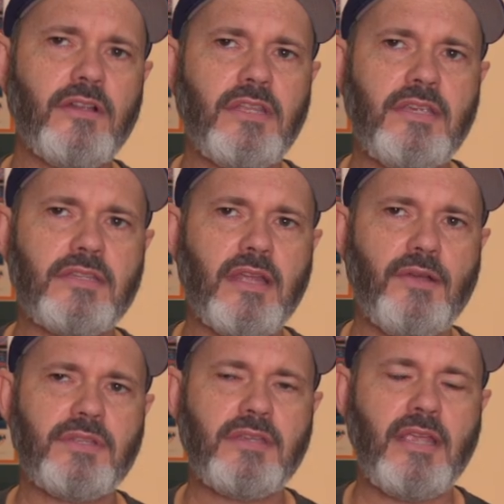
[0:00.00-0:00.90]
least, I
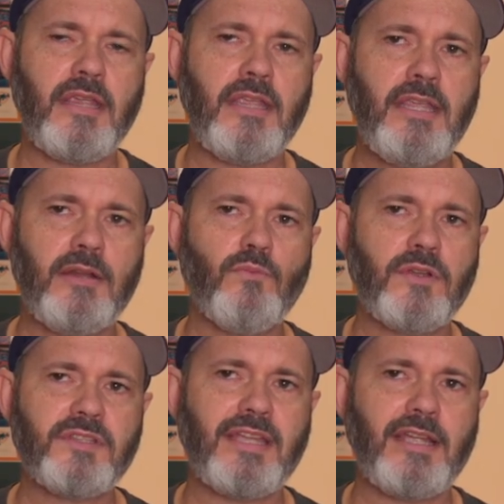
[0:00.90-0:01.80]
would say get
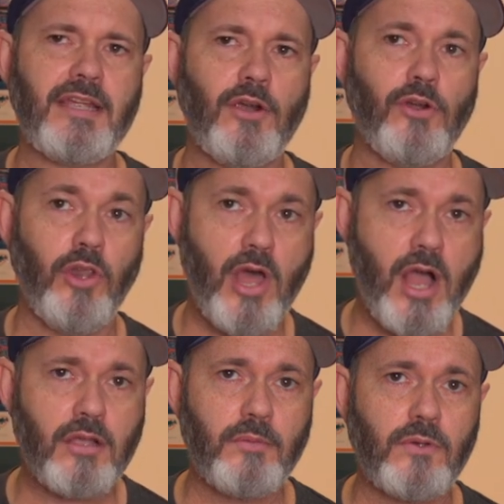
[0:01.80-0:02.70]
ones that are
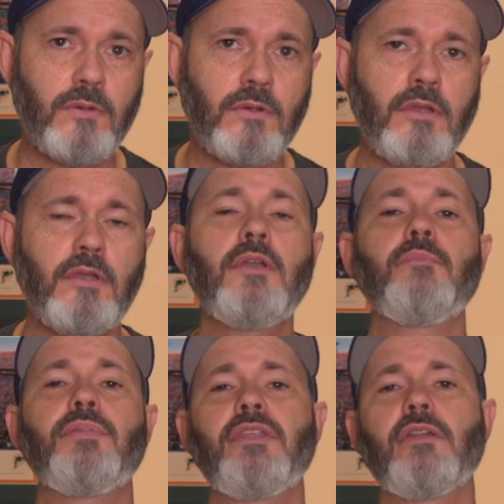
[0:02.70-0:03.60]
lockable,
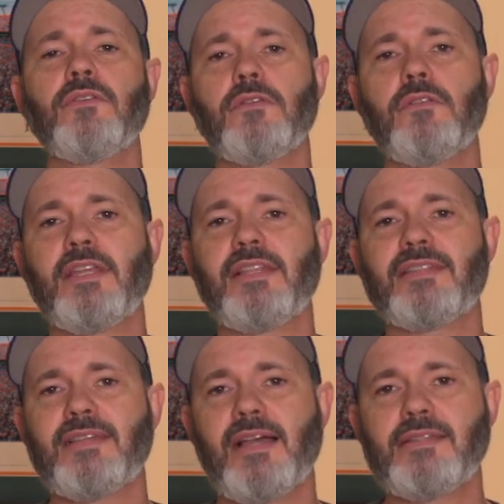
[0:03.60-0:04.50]
but then also look at the
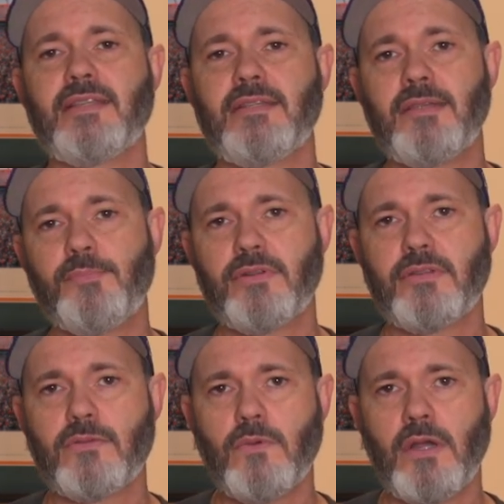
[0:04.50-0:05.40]
size of the zippers
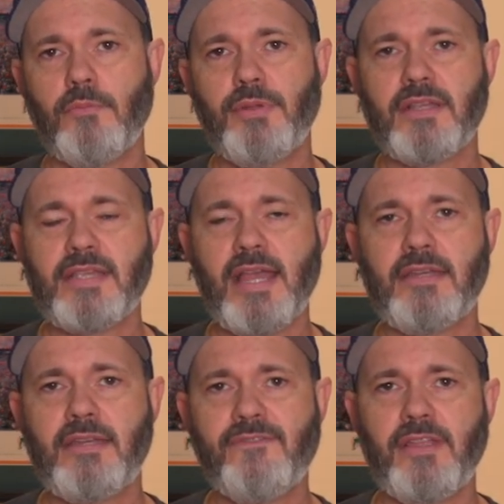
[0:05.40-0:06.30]
as well, because
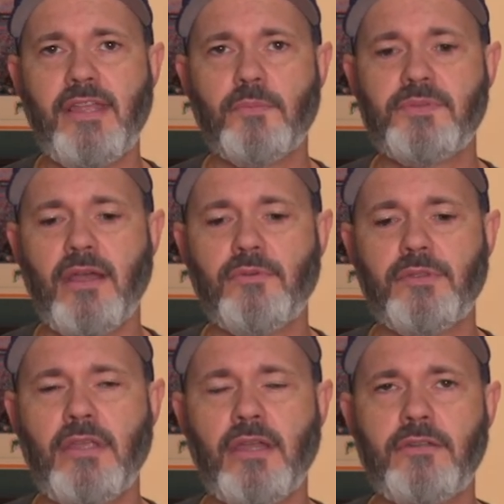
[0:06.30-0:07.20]
that definitely helps out
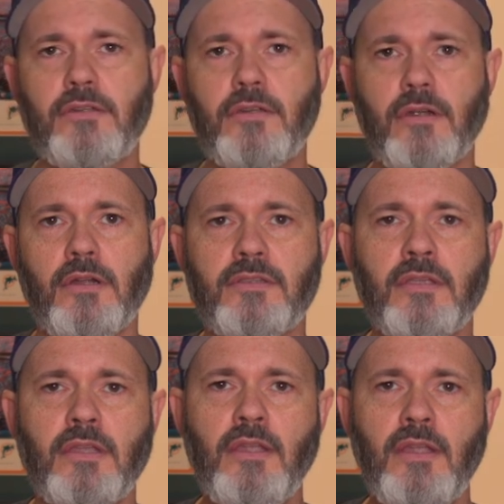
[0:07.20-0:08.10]
with the deterrence.
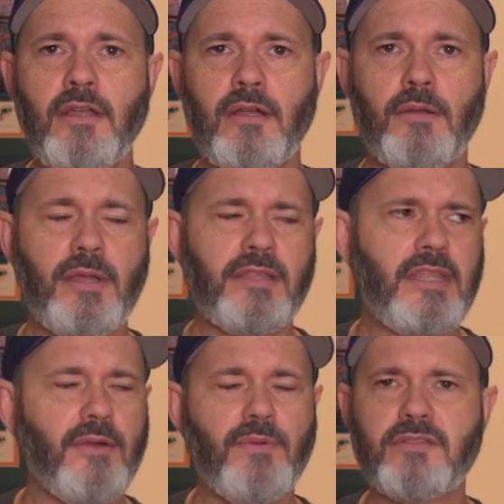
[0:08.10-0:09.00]
I
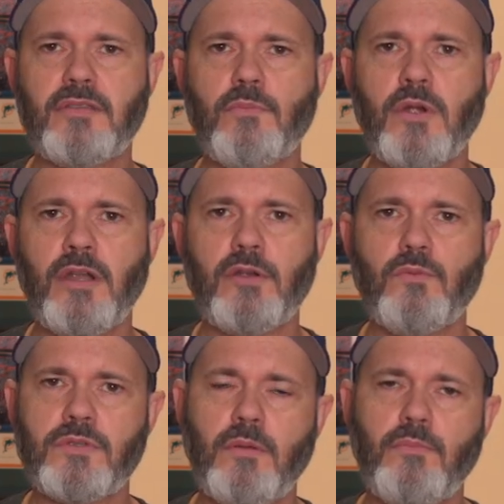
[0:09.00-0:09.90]
think I read somewhere
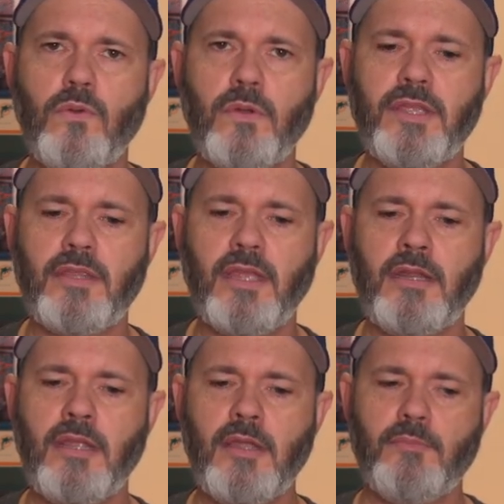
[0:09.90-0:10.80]
at some point
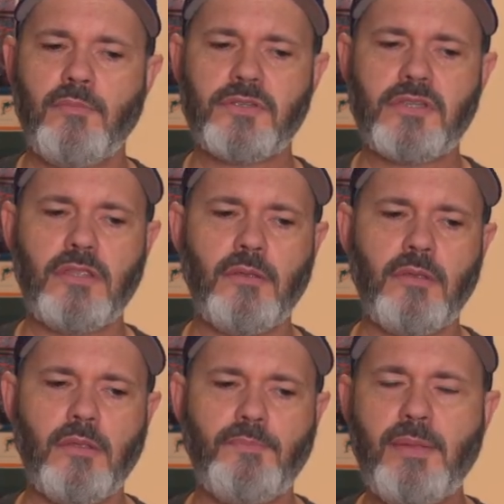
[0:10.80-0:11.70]
that most of
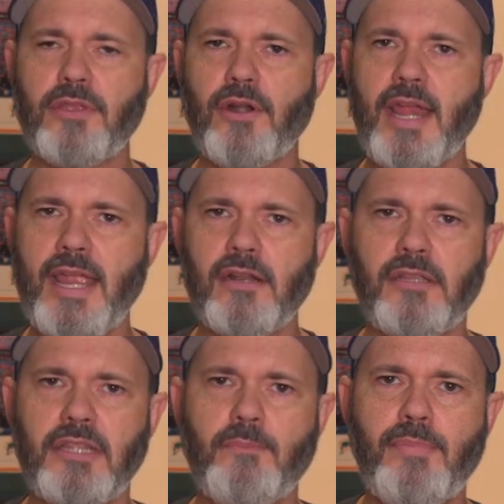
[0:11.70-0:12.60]
the people that are
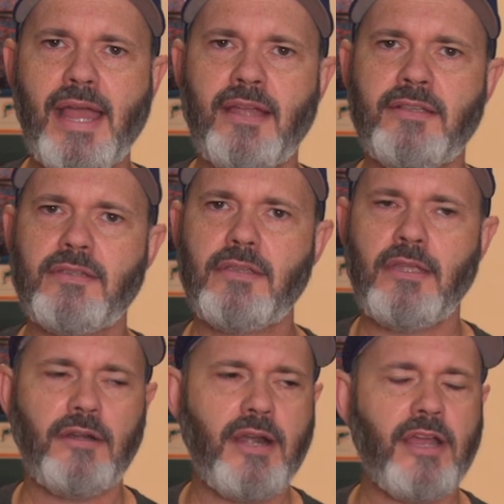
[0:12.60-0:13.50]
handling the bags
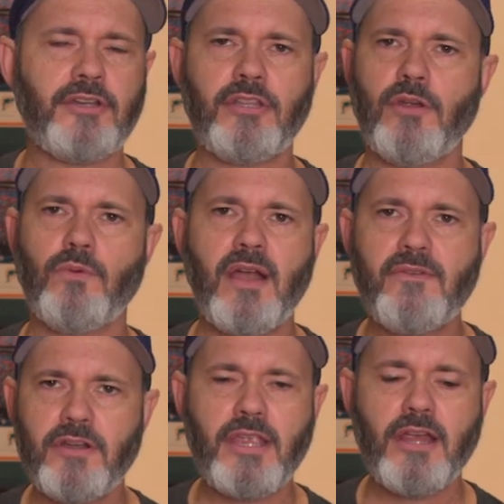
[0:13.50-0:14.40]
internationally or
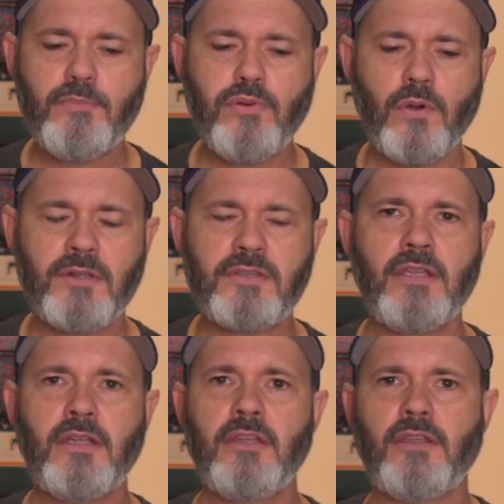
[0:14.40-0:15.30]
wherever in the airports
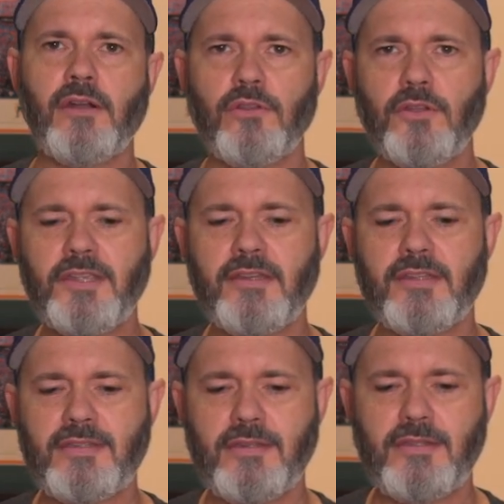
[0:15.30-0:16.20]
that are looking
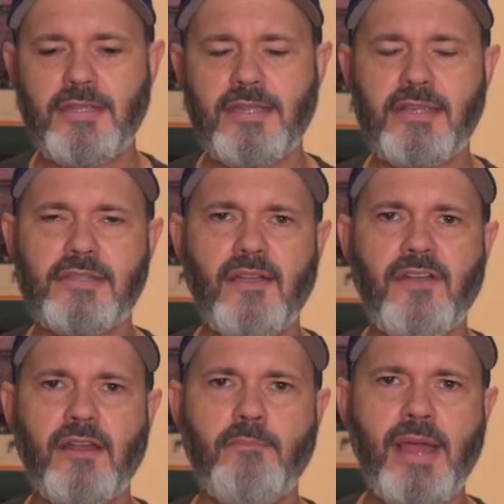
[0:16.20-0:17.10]
to take stuff
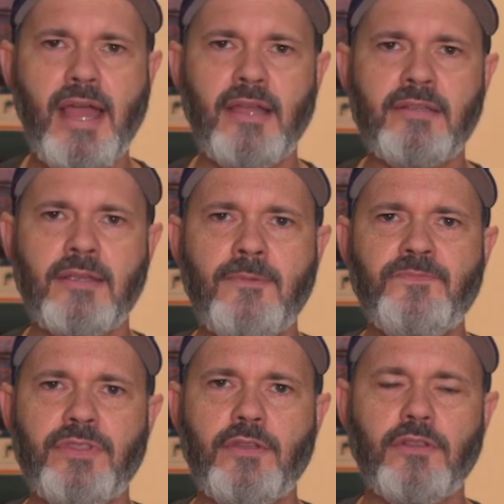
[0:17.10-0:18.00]
out of bags,
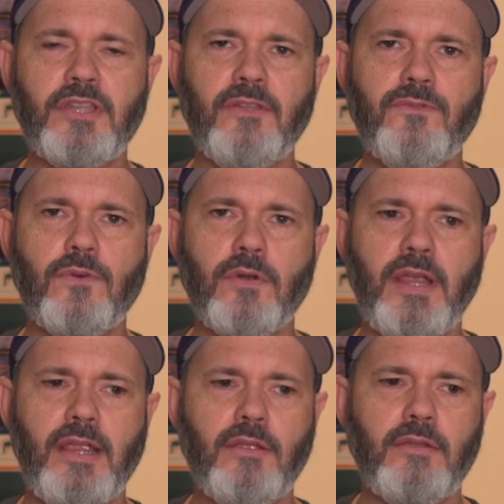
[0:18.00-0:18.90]
they're looking for
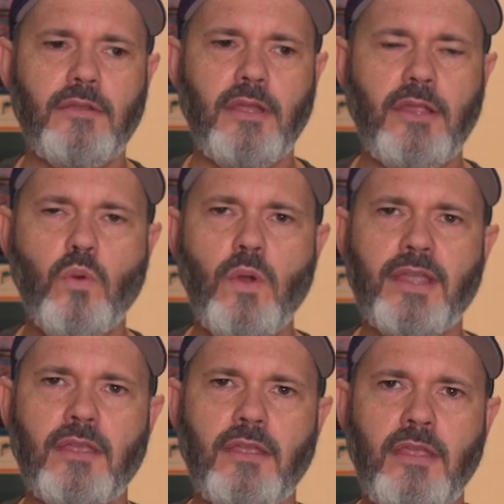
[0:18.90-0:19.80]
a
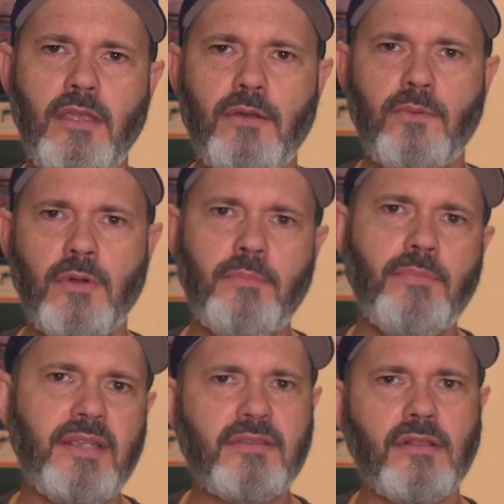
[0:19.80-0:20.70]
quick hit and run,
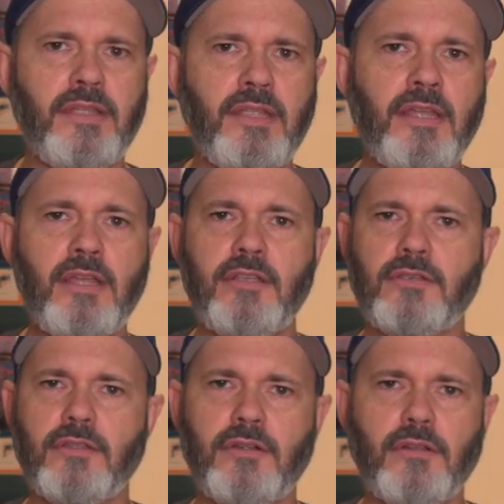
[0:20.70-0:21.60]
basically.
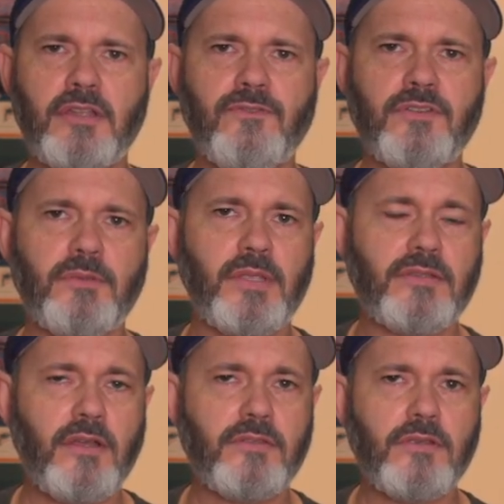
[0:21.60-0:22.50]
So they're looking for something
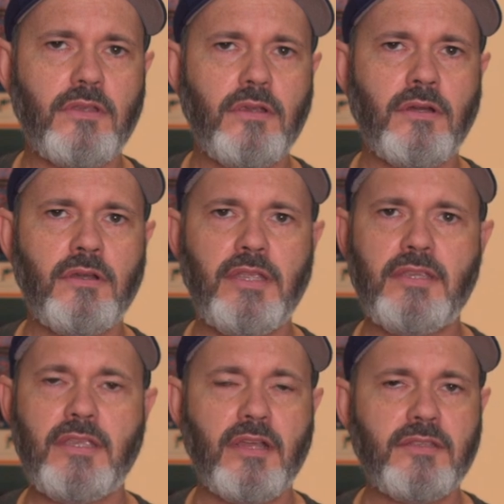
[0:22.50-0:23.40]
that's unsecured,
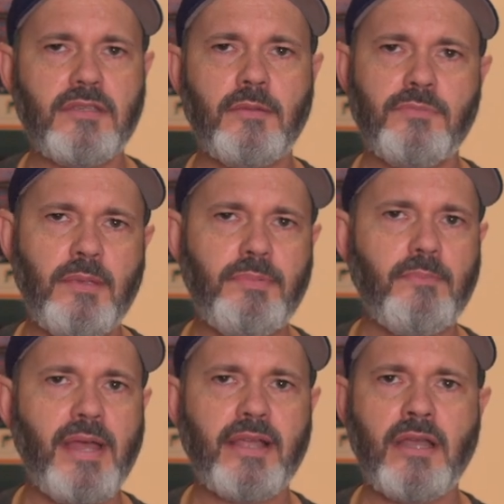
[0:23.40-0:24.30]
easy to unzip, zip
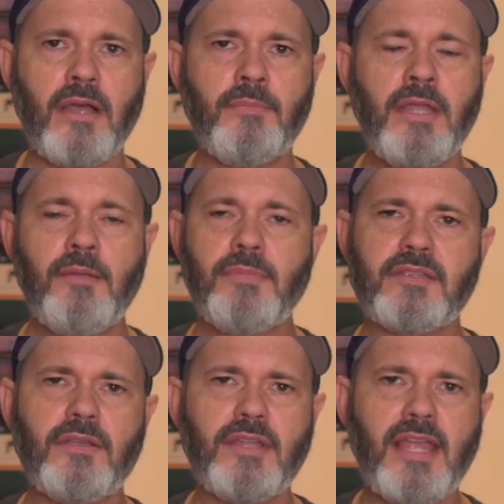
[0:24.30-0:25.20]
it back up, because
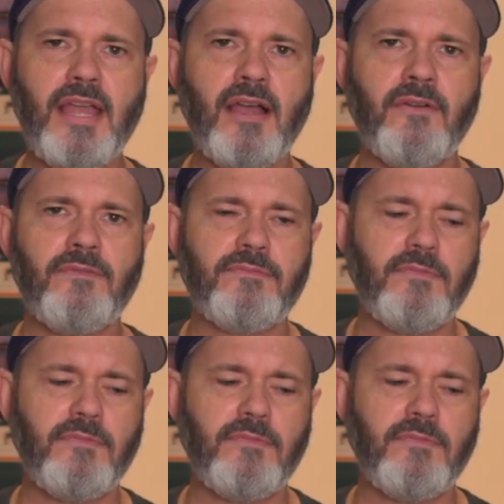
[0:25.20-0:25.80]
they only have